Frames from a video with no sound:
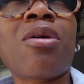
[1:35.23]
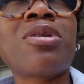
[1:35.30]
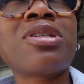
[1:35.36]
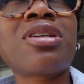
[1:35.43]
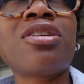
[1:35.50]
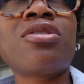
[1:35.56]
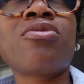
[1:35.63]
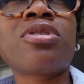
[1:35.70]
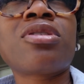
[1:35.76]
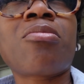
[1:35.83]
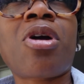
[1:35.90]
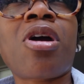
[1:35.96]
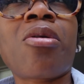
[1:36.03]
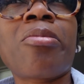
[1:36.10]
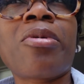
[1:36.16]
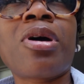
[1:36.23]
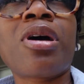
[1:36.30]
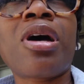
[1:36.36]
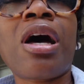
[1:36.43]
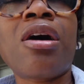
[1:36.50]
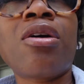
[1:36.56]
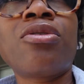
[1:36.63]
I was going to do it tomorrow,
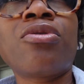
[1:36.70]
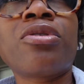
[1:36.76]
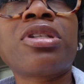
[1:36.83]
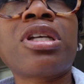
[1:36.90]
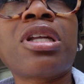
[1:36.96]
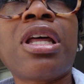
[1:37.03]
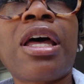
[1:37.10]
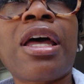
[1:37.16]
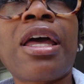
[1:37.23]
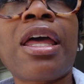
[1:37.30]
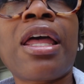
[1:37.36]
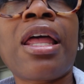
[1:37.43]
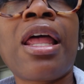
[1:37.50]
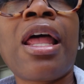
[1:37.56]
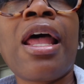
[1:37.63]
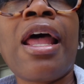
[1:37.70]
but I'll do it today.